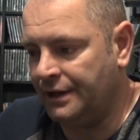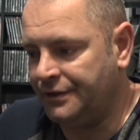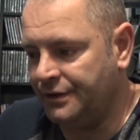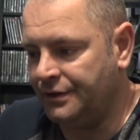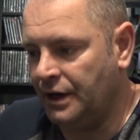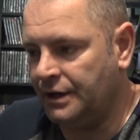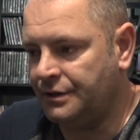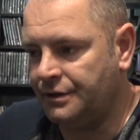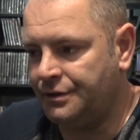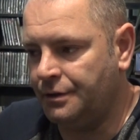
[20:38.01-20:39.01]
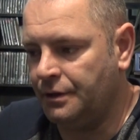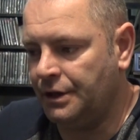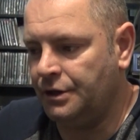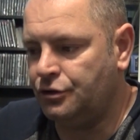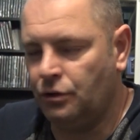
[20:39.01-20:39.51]
I says, yeah. He says, do you want
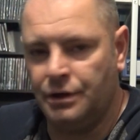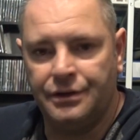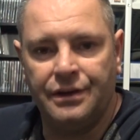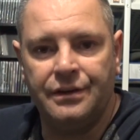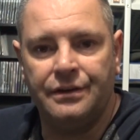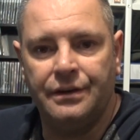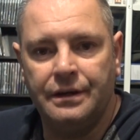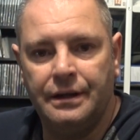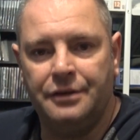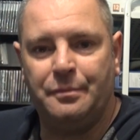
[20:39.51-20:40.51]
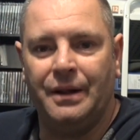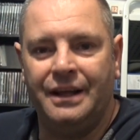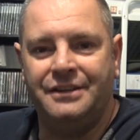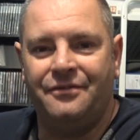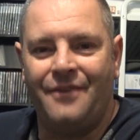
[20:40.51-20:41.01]
any sugars? I says, yes
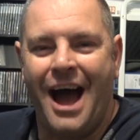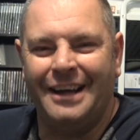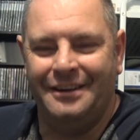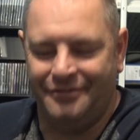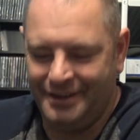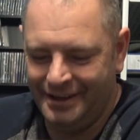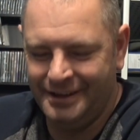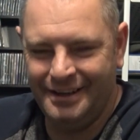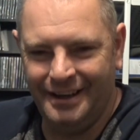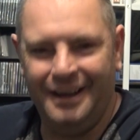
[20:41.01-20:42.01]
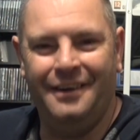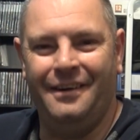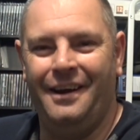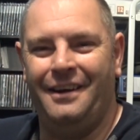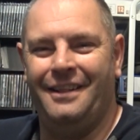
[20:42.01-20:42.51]
please,
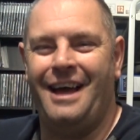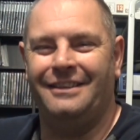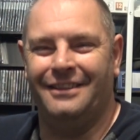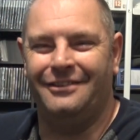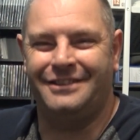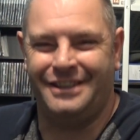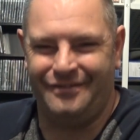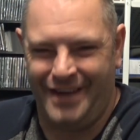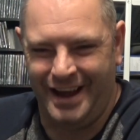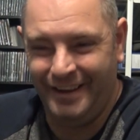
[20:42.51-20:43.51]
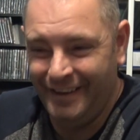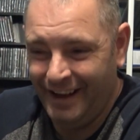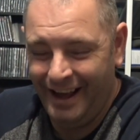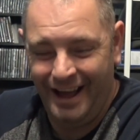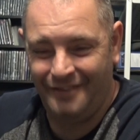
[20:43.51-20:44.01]
5. Like, looked at me,
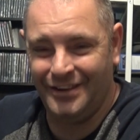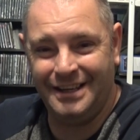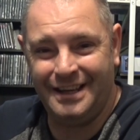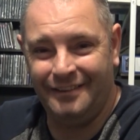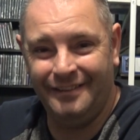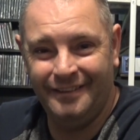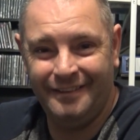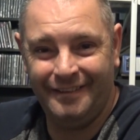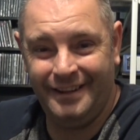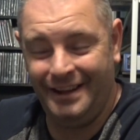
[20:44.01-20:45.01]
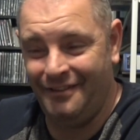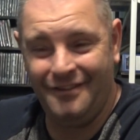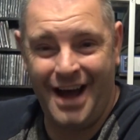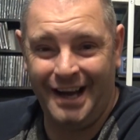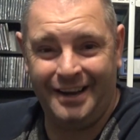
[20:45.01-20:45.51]
I'm thinking, never
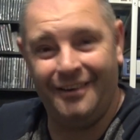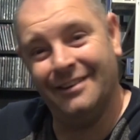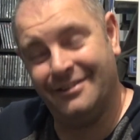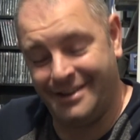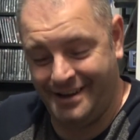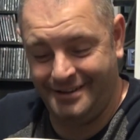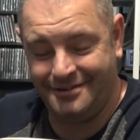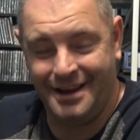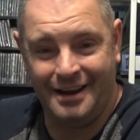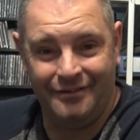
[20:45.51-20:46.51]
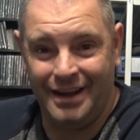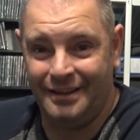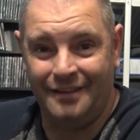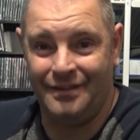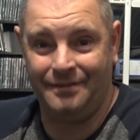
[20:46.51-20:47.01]
mind, just get them in.
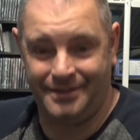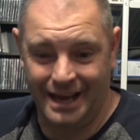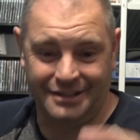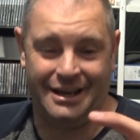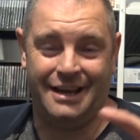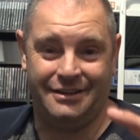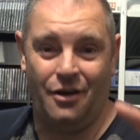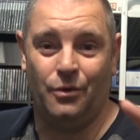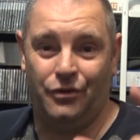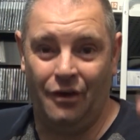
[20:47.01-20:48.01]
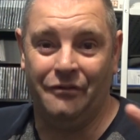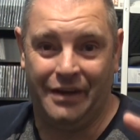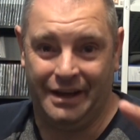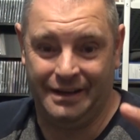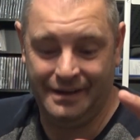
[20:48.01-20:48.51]
Them sachets hold
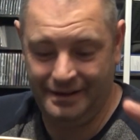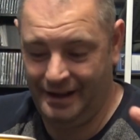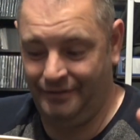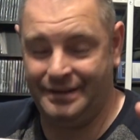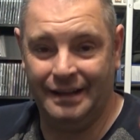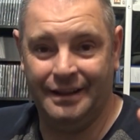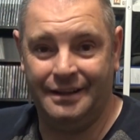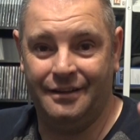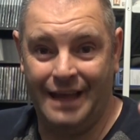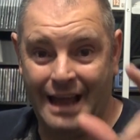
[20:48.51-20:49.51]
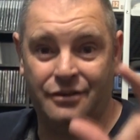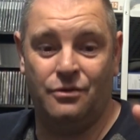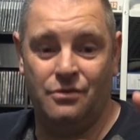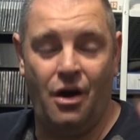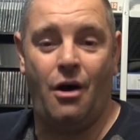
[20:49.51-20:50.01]
nothing. I'm telling you, they
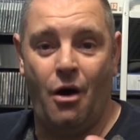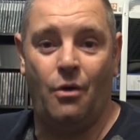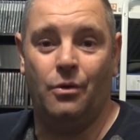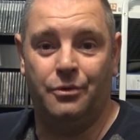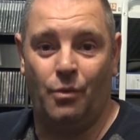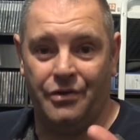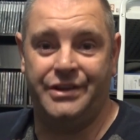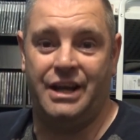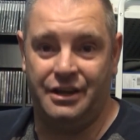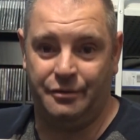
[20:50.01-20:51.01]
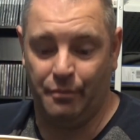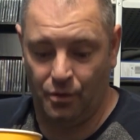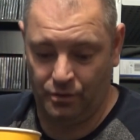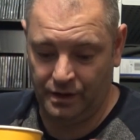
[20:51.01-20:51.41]
do not hold 1 teaspoon.